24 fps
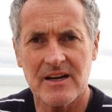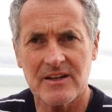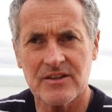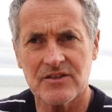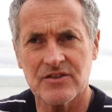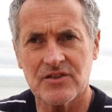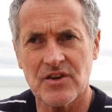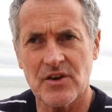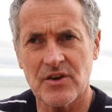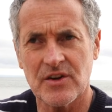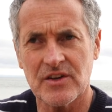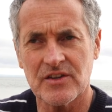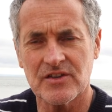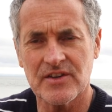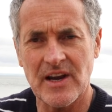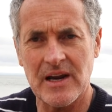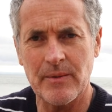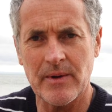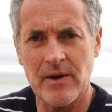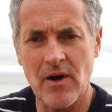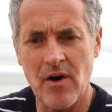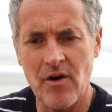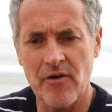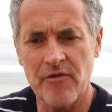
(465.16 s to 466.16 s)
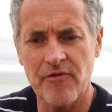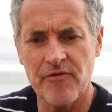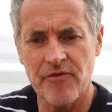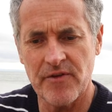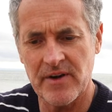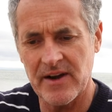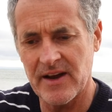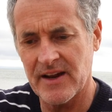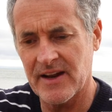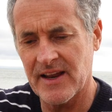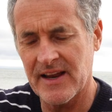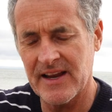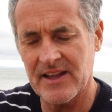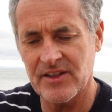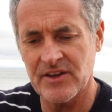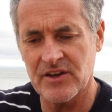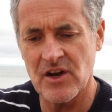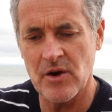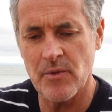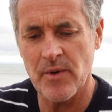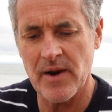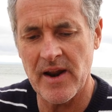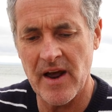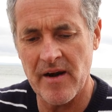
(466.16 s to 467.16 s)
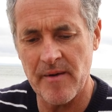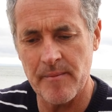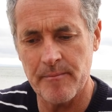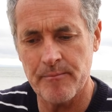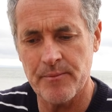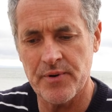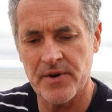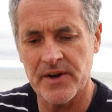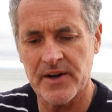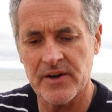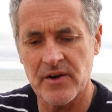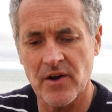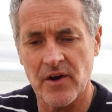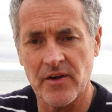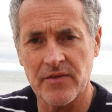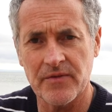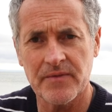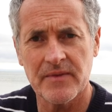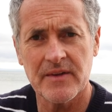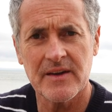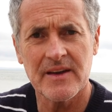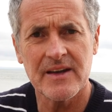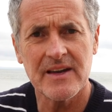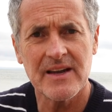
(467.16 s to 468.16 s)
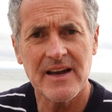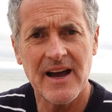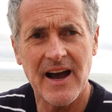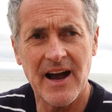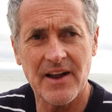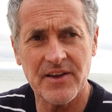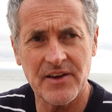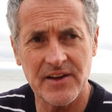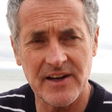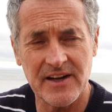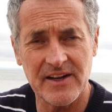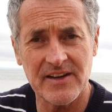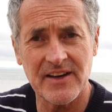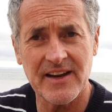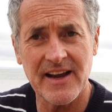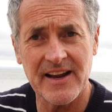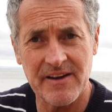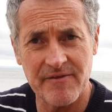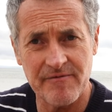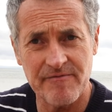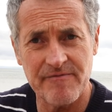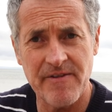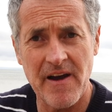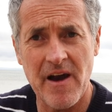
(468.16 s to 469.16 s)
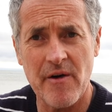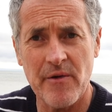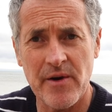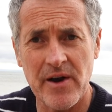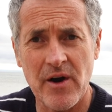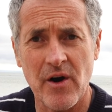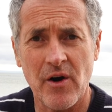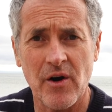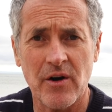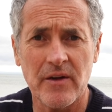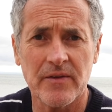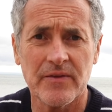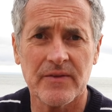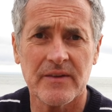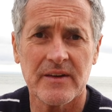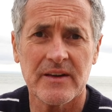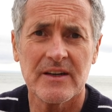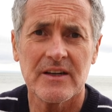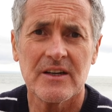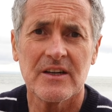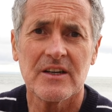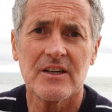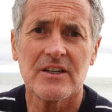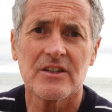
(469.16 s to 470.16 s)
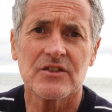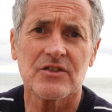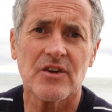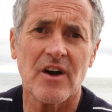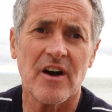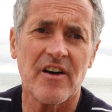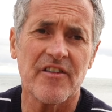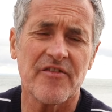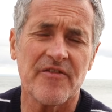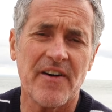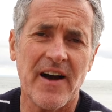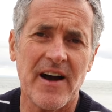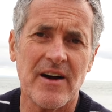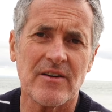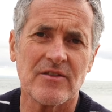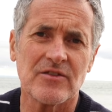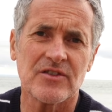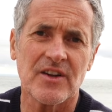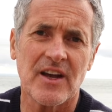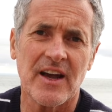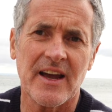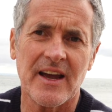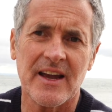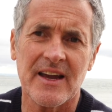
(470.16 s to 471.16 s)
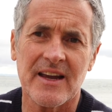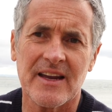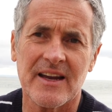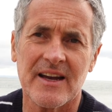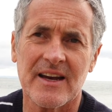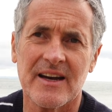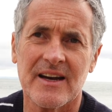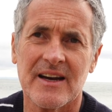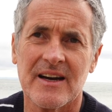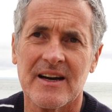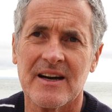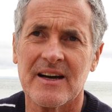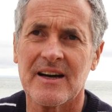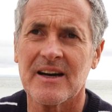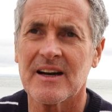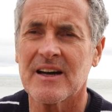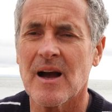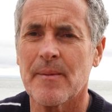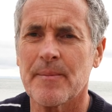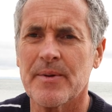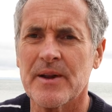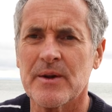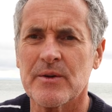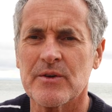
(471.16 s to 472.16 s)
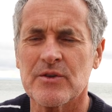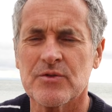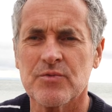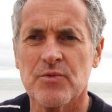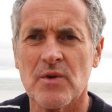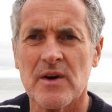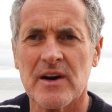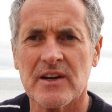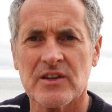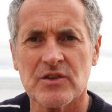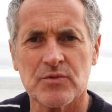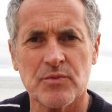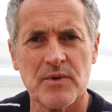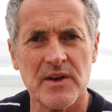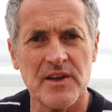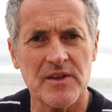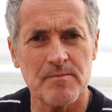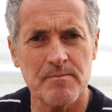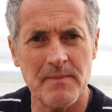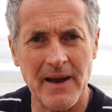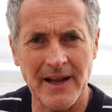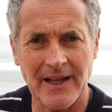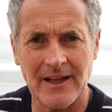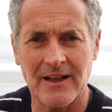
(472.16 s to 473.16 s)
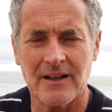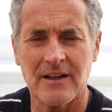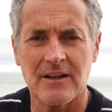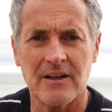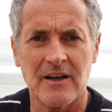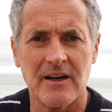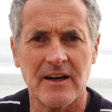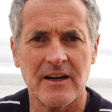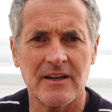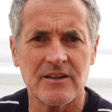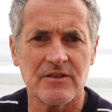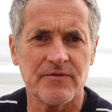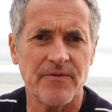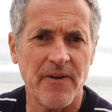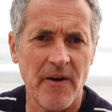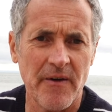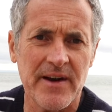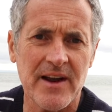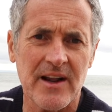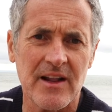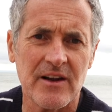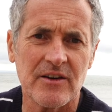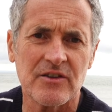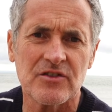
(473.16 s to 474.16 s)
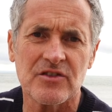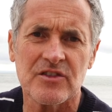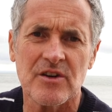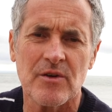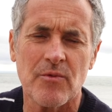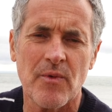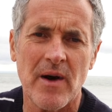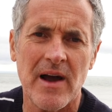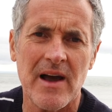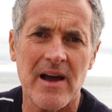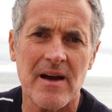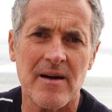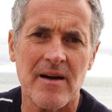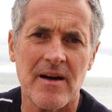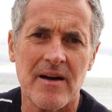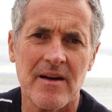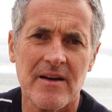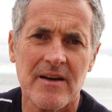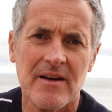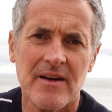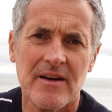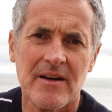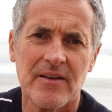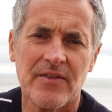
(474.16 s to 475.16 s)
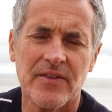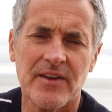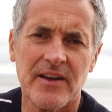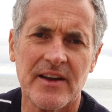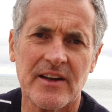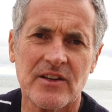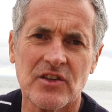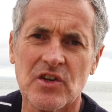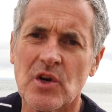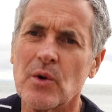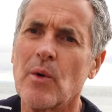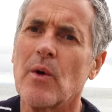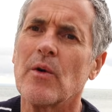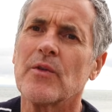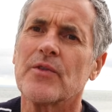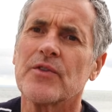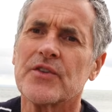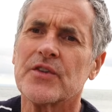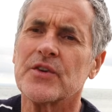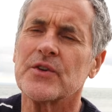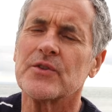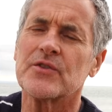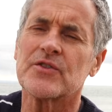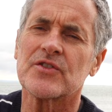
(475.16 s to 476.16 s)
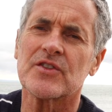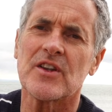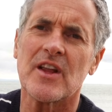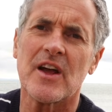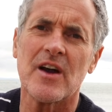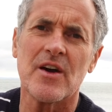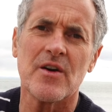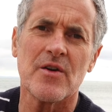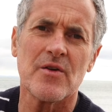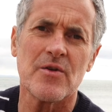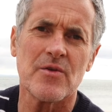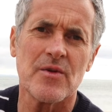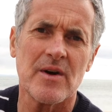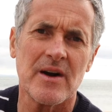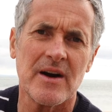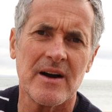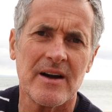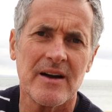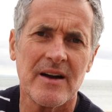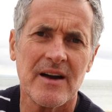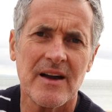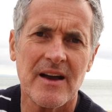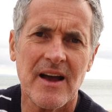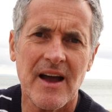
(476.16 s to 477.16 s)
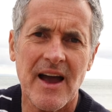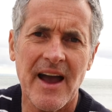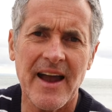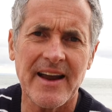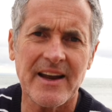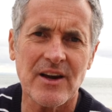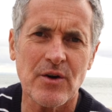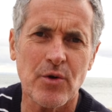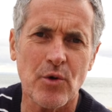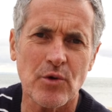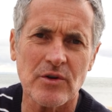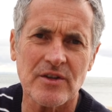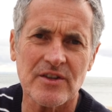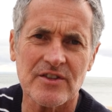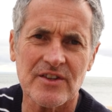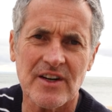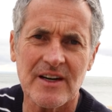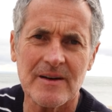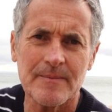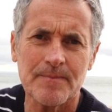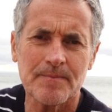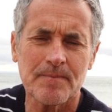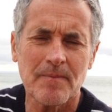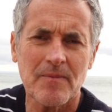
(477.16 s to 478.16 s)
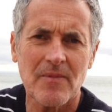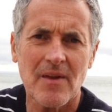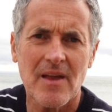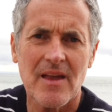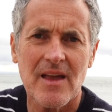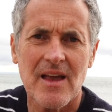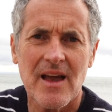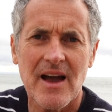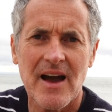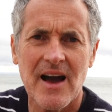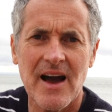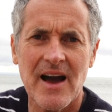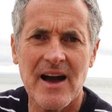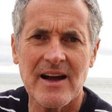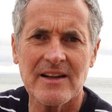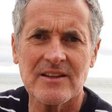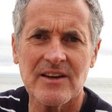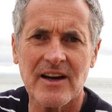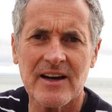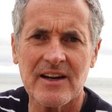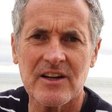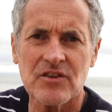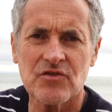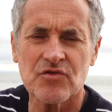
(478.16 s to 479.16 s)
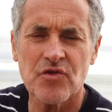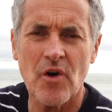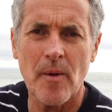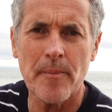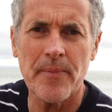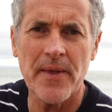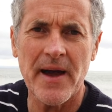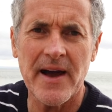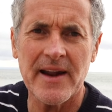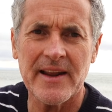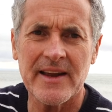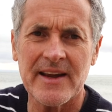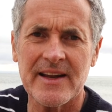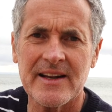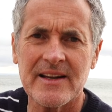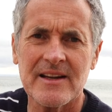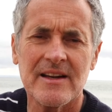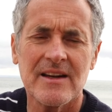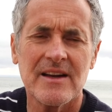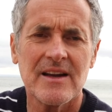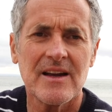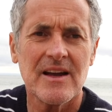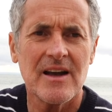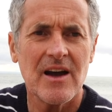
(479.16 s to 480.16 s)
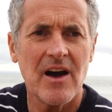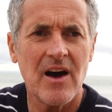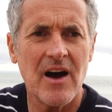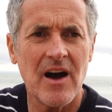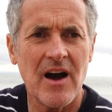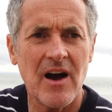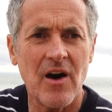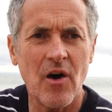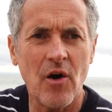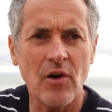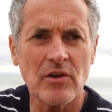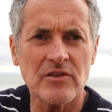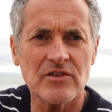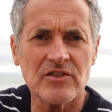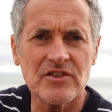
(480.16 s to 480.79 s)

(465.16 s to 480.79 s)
So you can take one off and heat the new one up and put it on, and you need to get it very hot. So I found a company which works with metal very close to where the Too Old and Too Slow headquarters are, and I'm going to drop that in on